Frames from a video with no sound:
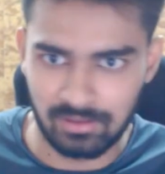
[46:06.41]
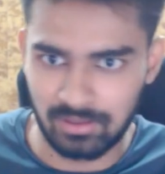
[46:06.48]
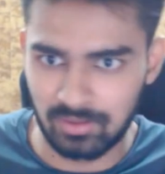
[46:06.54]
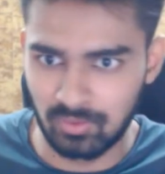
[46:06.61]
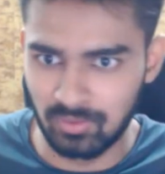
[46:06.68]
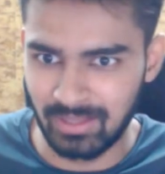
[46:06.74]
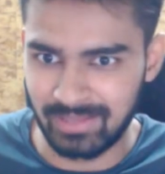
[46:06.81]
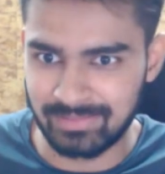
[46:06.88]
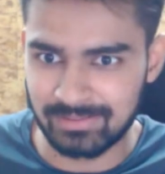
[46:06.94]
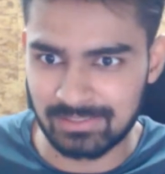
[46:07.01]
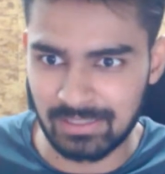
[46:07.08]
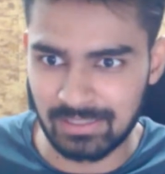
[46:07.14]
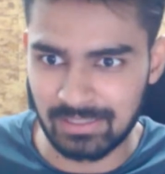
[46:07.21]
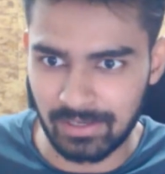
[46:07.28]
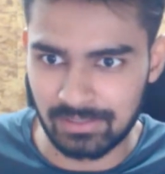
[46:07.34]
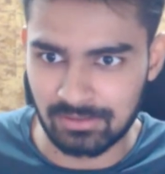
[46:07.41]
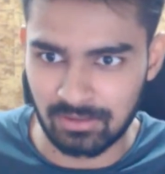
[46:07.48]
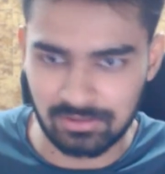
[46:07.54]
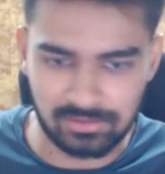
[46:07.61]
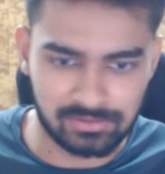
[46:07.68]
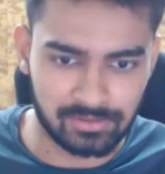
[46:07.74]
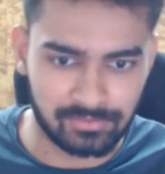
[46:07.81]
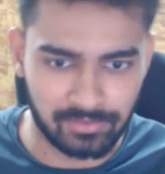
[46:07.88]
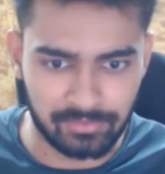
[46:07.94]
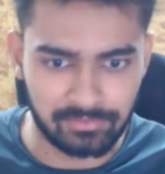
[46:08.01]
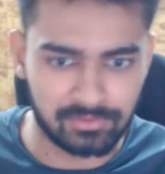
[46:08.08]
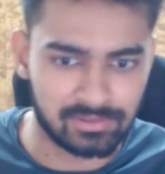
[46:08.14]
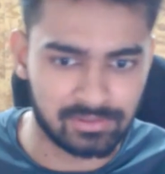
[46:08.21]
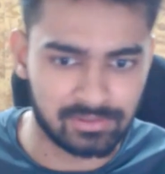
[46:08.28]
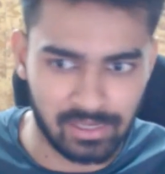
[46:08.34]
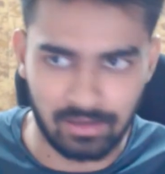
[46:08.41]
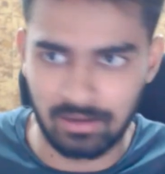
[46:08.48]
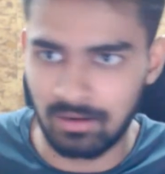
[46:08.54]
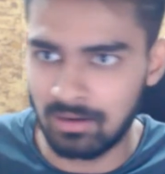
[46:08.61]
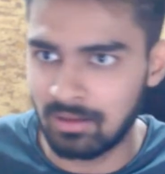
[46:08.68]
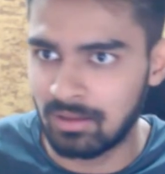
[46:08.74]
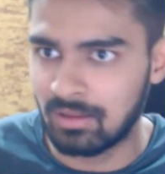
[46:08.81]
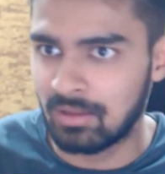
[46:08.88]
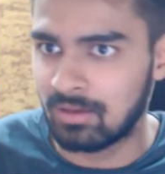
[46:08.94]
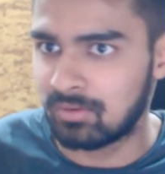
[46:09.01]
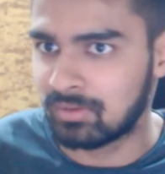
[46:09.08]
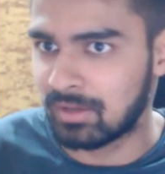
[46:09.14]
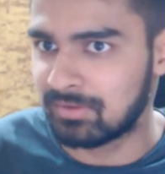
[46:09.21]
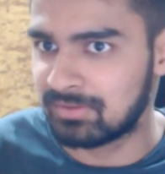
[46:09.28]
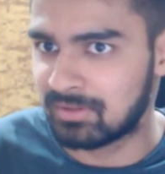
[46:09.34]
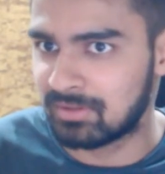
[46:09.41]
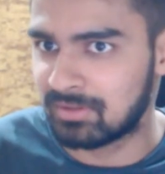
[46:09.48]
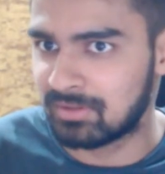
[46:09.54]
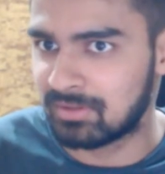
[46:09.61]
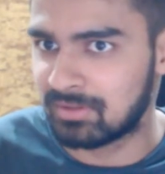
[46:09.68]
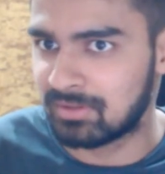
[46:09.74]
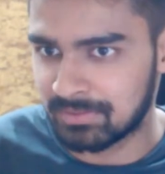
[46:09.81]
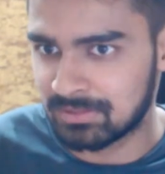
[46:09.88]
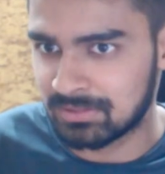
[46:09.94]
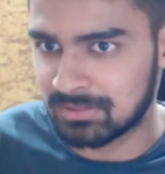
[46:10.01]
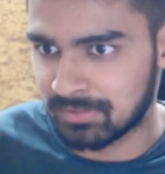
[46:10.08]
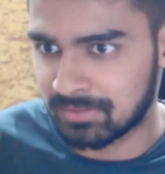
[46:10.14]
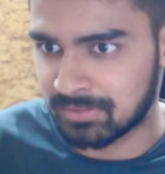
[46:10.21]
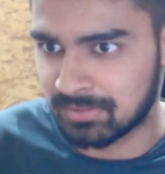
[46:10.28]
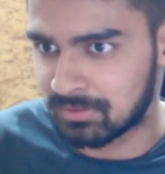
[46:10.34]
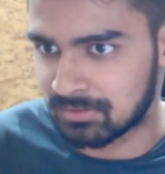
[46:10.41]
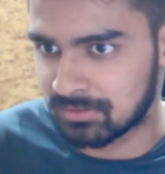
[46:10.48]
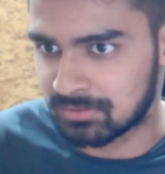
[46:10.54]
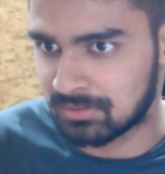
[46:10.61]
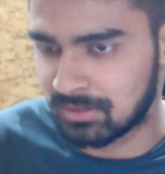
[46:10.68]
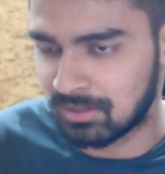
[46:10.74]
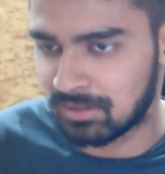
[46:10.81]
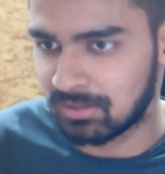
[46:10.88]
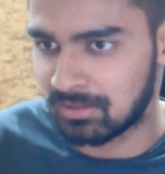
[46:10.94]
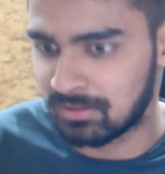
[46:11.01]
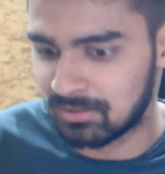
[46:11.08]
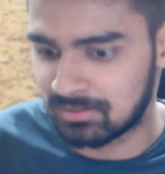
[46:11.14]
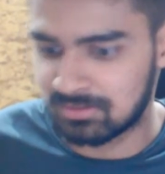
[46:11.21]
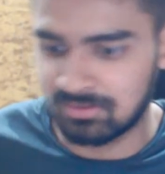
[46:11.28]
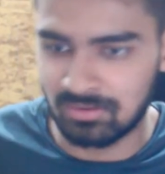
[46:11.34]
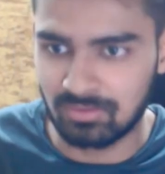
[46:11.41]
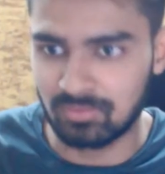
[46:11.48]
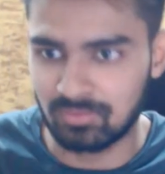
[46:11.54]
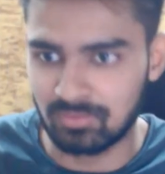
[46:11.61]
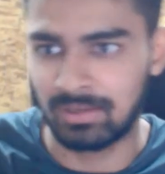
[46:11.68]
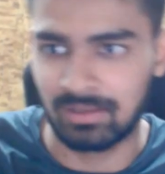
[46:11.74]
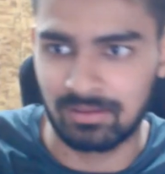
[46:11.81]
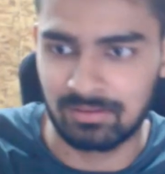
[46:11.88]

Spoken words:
Do like the stream, guys. Also subscribe to the channel. Okay, I was looking at my subscribers. Not opening.